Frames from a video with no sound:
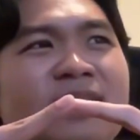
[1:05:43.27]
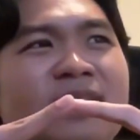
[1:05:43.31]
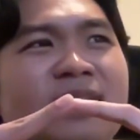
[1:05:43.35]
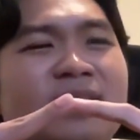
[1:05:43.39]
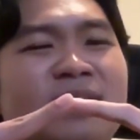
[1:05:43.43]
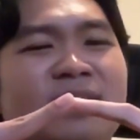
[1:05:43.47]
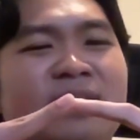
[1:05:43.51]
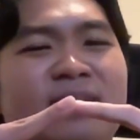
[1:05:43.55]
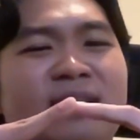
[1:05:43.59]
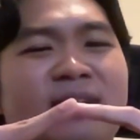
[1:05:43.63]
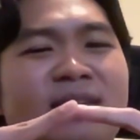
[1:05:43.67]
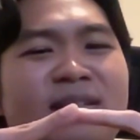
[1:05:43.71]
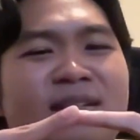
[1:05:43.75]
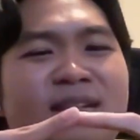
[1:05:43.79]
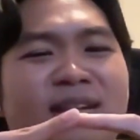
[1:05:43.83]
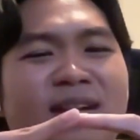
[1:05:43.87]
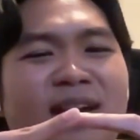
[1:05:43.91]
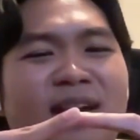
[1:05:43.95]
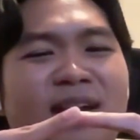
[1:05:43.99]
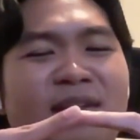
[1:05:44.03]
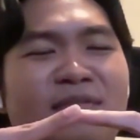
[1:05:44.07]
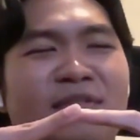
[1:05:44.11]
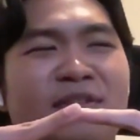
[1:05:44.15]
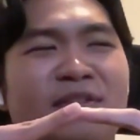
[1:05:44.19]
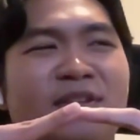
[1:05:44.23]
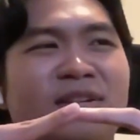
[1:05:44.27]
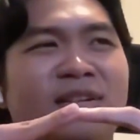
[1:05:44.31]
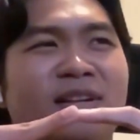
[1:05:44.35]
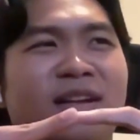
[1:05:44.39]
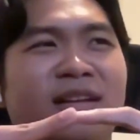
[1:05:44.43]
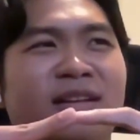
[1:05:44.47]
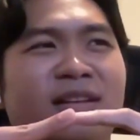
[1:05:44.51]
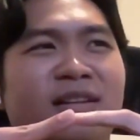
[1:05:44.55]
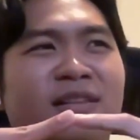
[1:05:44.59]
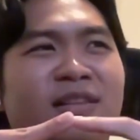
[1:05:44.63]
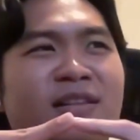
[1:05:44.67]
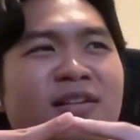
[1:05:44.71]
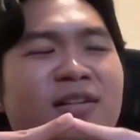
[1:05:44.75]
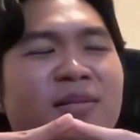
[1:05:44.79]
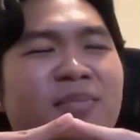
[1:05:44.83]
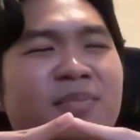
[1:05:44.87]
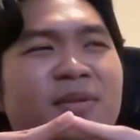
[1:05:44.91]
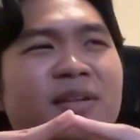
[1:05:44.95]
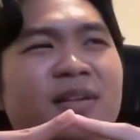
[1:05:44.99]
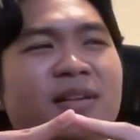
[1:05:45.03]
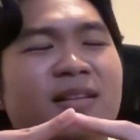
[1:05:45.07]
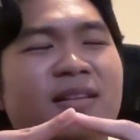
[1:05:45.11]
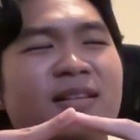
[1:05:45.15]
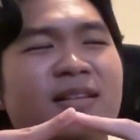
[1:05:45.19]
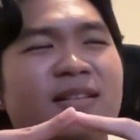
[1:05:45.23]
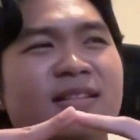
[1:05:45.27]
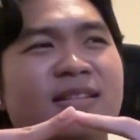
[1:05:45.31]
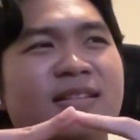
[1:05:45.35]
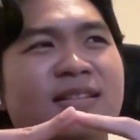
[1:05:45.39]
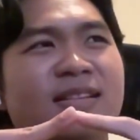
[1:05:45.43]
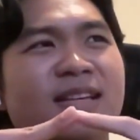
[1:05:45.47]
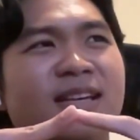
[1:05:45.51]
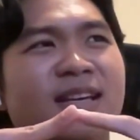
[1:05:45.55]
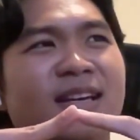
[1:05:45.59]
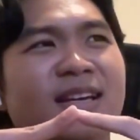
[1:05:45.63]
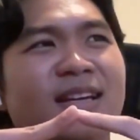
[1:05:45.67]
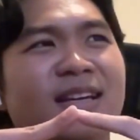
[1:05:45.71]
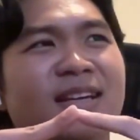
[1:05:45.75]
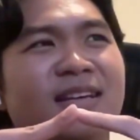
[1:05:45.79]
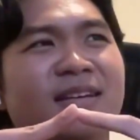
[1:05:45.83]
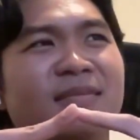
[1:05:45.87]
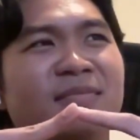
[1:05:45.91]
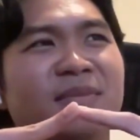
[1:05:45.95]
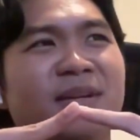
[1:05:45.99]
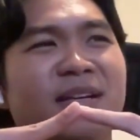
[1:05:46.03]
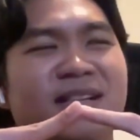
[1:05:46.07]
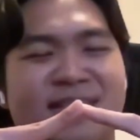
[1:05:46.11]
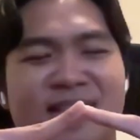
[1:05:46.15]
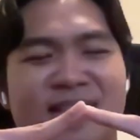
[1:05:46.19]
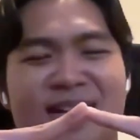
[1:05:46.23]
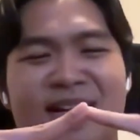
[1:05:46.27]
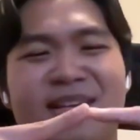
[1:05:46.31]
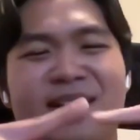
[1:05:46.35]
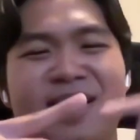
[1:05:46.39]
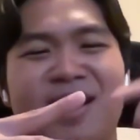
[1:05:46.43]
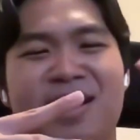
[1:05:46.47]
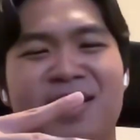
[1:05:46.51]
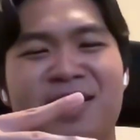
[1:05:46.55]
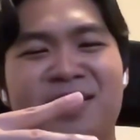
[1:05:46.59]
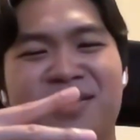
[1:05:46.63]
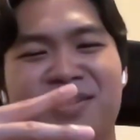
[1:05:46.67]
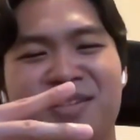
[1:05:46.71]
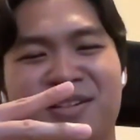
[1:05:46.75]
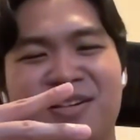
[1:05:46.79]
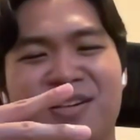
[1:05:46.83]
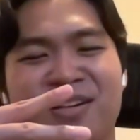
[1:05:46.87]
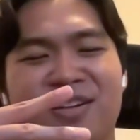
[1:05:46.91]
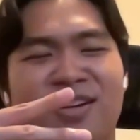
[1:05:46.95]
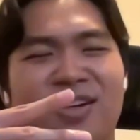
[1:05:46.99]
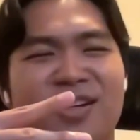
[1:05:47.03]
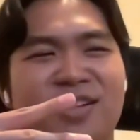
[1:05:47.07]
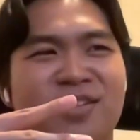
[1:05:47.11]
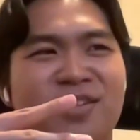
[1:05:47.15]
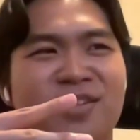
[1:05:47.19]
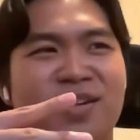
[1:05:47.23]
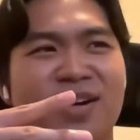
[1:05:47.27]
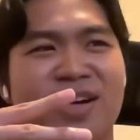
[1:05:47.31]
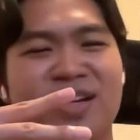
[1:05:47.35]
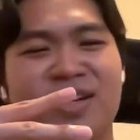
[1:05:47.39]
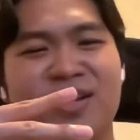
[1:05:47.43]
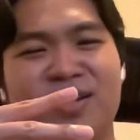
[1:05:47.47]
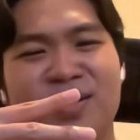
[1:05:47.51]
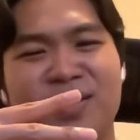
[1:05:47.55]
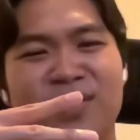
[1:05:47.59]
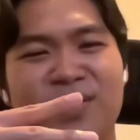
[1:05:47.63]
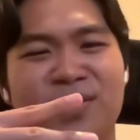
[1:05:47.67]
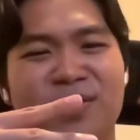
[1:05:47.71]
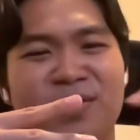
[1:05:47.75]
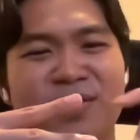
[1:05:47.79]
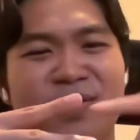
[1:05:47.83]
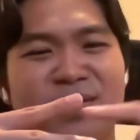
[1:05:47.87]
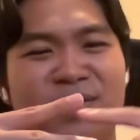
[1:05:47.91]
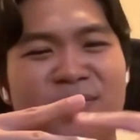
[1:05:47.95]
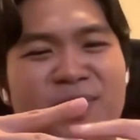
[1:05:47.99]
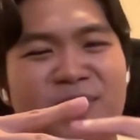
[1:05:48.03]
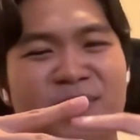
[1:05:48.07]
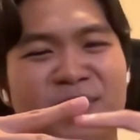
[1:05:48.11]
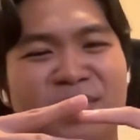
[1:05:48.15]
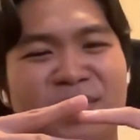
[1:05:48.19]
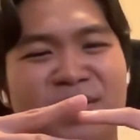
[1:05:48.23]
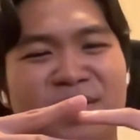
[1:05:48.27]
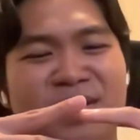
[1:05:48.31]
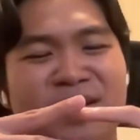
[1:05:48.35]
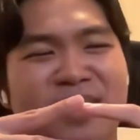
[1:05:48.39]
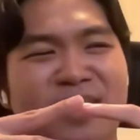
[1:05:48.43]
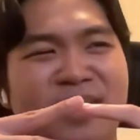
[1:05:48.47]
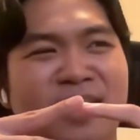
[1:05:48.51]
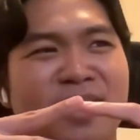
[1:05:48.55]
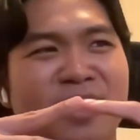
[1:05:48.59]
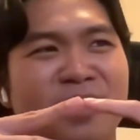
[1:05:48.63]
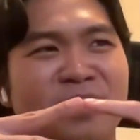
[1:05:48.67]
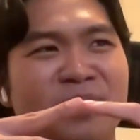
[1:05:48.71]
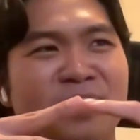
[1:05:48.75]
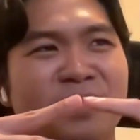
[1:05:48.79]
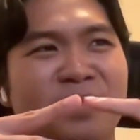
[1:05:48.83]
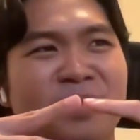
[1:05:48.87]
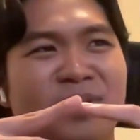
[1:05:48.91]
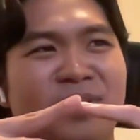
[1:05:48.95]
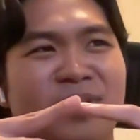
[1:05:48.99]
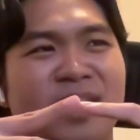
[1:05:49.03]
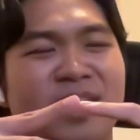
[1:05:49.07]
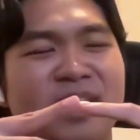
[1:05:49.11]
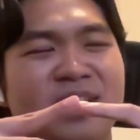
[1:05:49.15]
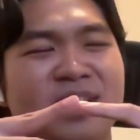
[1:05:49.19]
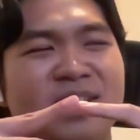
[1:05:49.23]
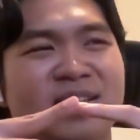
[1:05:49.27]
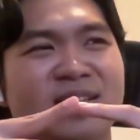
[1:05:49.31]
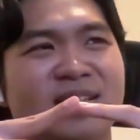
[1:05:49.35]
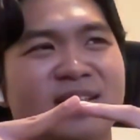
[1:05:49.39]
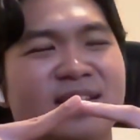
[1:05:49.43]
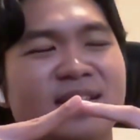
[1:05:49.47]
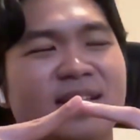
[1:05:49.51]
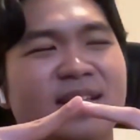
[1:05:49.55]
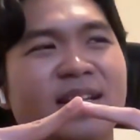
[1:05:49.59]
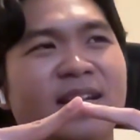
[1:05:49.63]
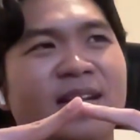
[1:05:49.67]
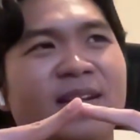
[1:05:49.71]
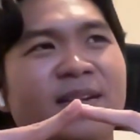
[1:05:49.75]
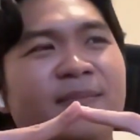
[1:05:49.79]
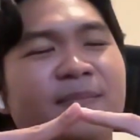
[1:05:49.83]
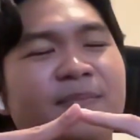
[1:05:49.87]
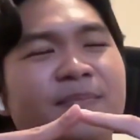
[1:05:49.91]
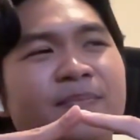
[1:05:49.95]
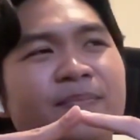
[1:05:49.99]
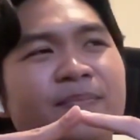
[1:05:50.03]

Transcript: So after like the third month, because I interned a lot, so I know how the progression is like.